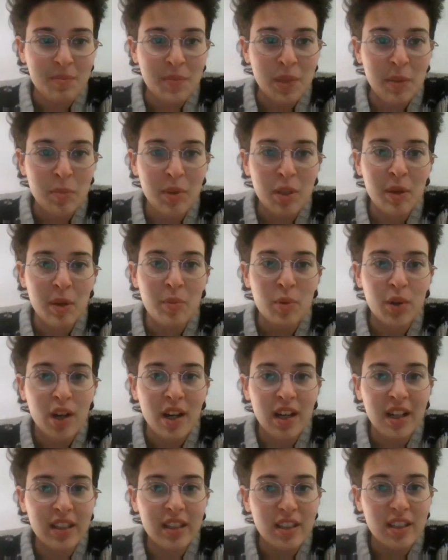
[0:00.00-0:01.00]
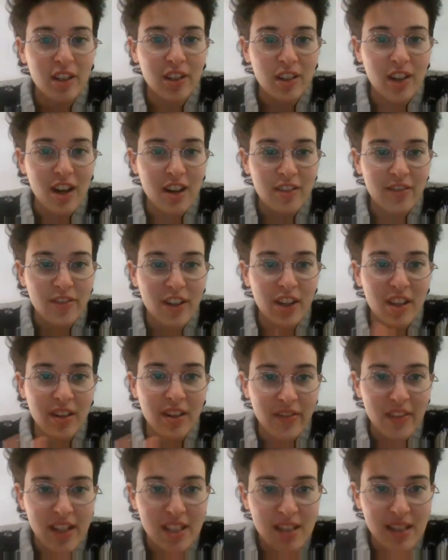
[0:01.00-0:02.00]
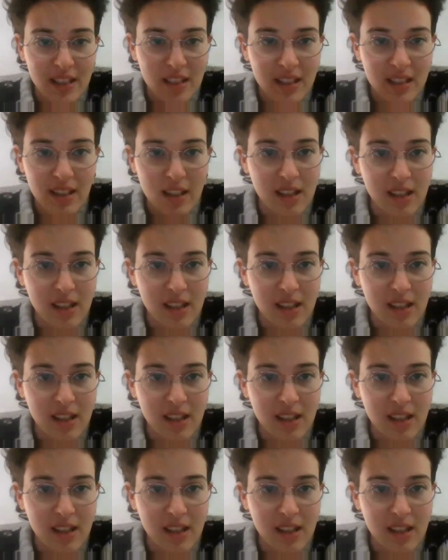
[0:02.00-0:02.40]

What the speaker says: people abroad are very invested in.